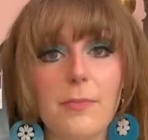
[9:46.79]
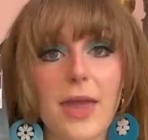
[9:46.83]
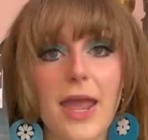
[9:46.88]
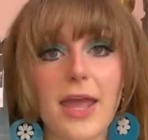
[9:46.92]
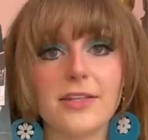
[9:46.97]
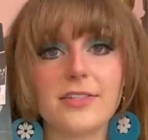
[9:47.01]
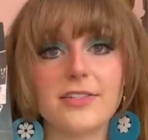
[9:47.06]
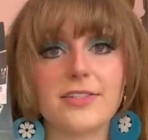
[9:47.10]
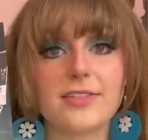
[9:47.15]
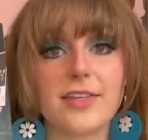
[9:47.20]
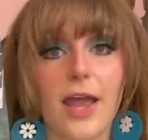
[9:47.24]

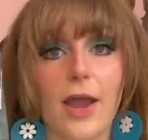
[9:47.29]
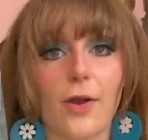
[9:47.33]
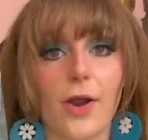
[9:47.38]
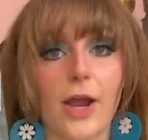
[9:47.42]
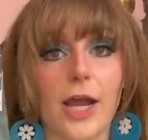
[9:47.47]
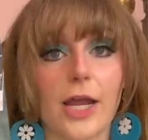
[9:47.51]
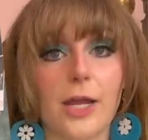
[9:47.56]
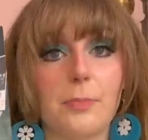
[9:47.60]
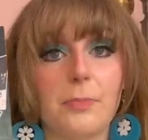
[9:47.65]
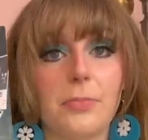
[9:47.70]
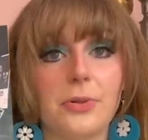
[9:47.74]

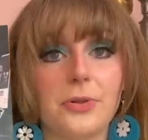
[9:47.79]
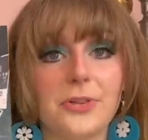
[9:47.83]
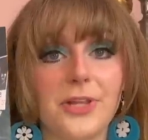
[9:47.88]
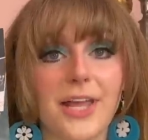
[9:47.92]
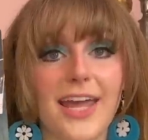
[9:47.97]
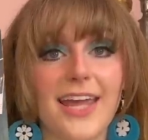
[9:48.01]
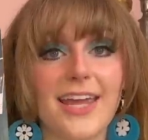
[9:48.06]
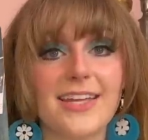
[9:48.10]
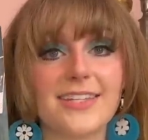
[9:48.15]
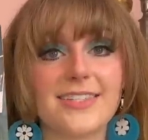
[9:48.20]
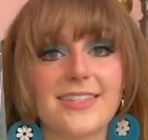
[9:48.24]
Manzarek
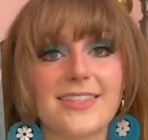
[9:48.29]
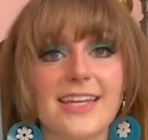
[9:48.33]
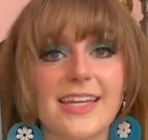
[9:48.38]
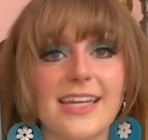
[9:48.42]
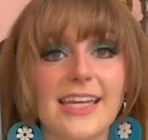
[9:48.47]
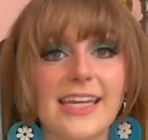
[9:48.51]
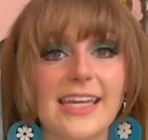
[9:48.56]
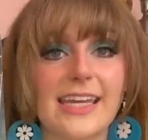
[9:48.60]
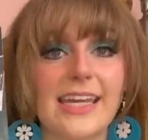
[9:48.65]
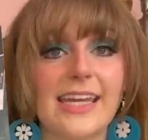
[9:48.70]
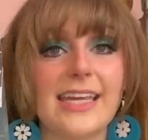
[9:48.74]
plays the
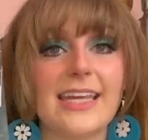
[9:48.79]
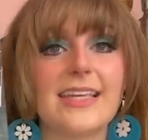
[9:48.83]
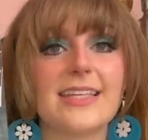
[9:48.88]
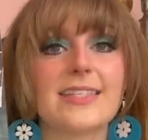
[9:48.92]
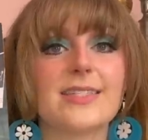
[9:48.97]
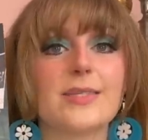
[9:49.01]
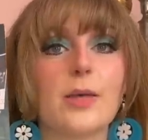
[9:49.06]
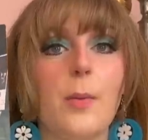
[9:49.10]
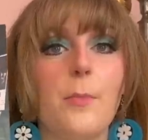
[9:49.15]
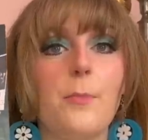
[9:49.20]
keys